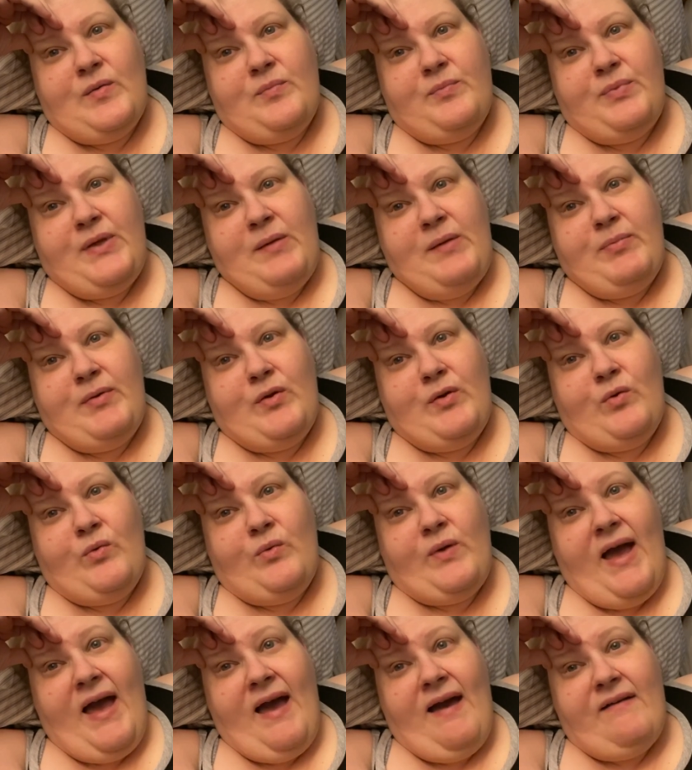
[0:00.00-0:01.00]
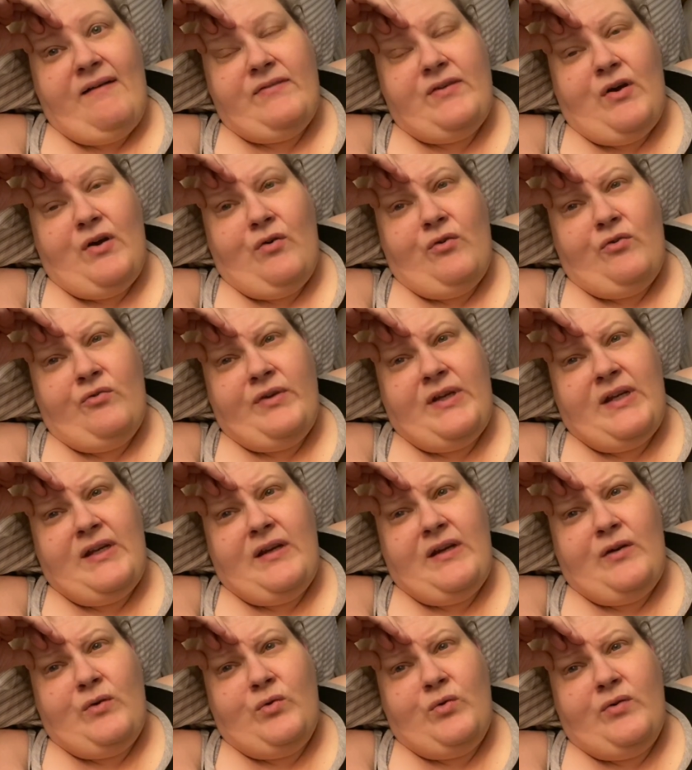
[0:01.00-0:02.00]
people who have COVID
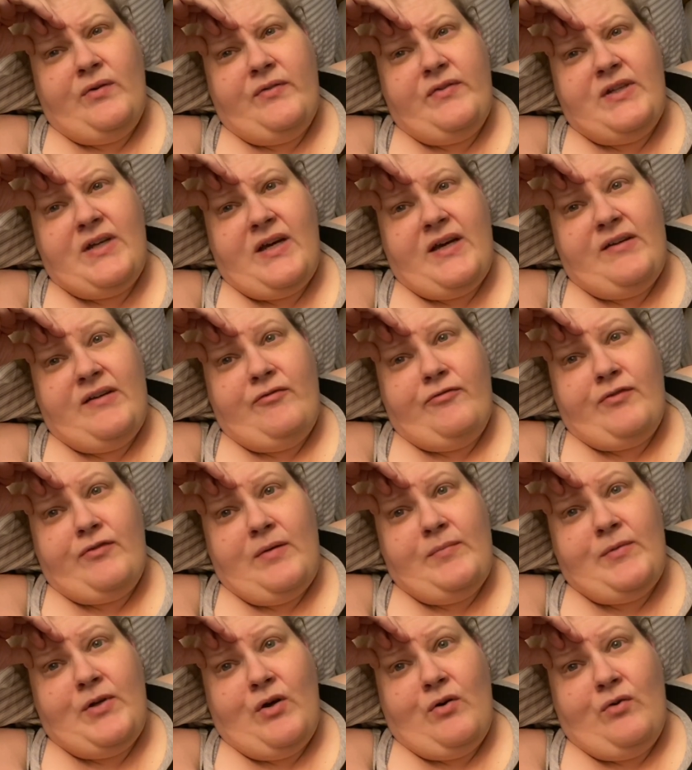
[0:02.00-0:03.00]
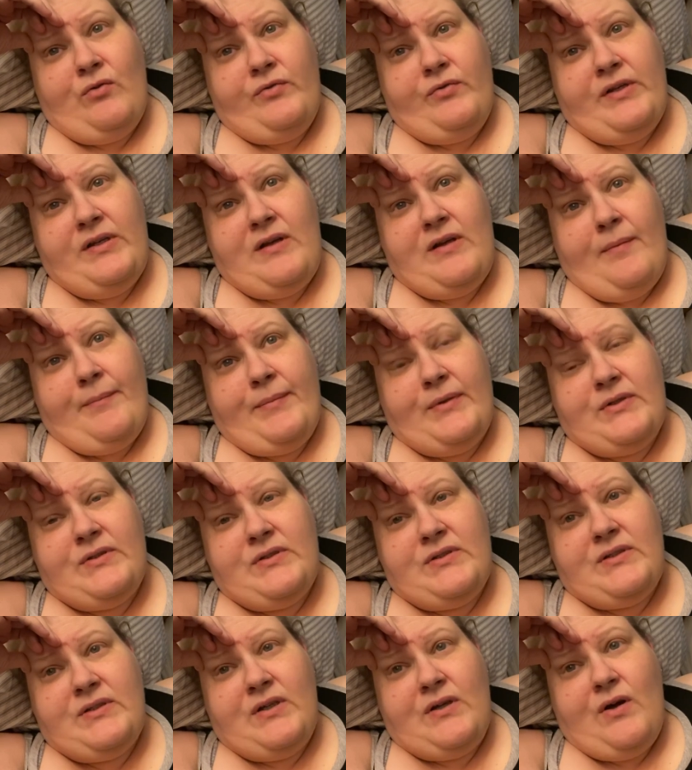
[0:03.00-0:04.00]
and who have died from COVID
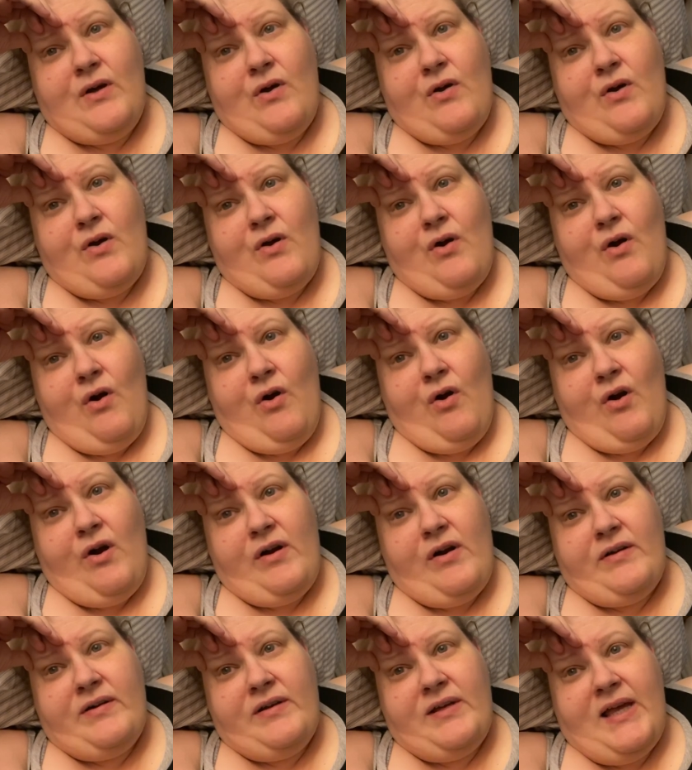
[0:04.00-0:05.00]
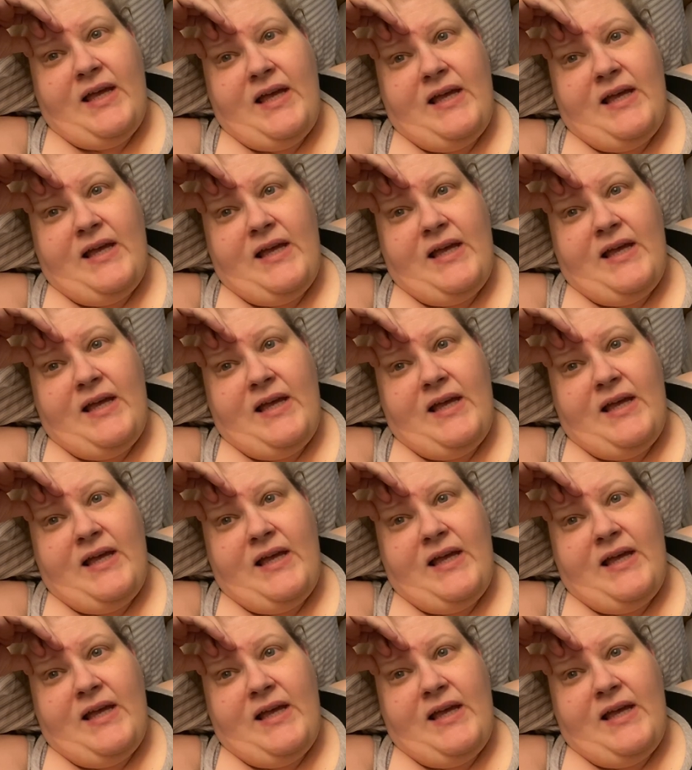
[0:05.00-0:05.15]
numbers are